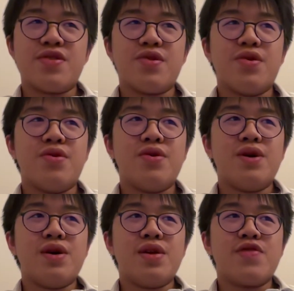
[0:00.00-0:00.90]
So
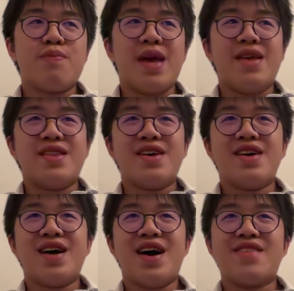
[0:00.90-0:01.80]

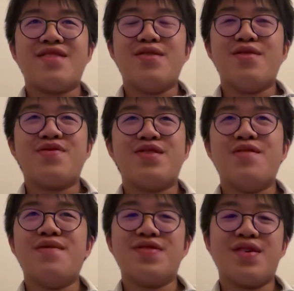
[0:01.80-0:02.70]
Spain has a lot of
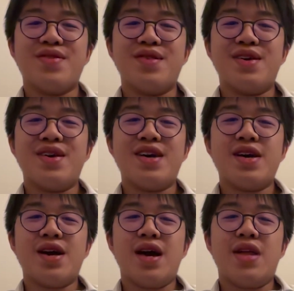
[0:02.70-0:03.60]
silver suddenly,
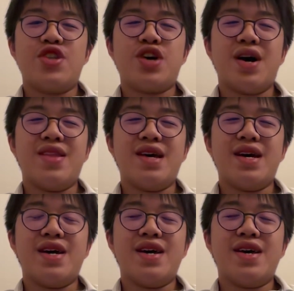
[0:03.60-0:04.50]
and
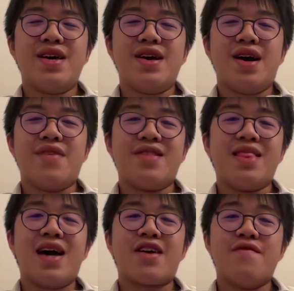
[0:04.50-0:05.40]
China has a
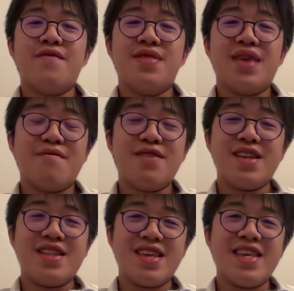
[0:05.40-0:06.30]
lack of it. They
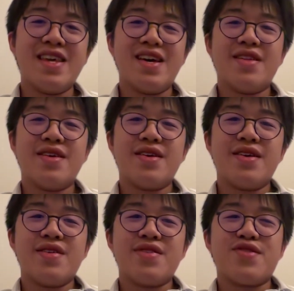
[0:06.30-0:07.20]
really need it.
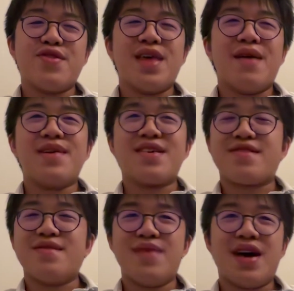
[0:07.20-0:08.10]
So that
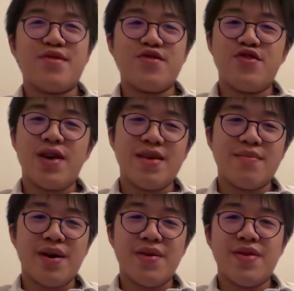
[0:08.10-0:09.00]
makes them natural
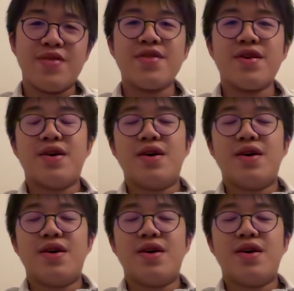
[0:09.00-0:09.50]
trading partners.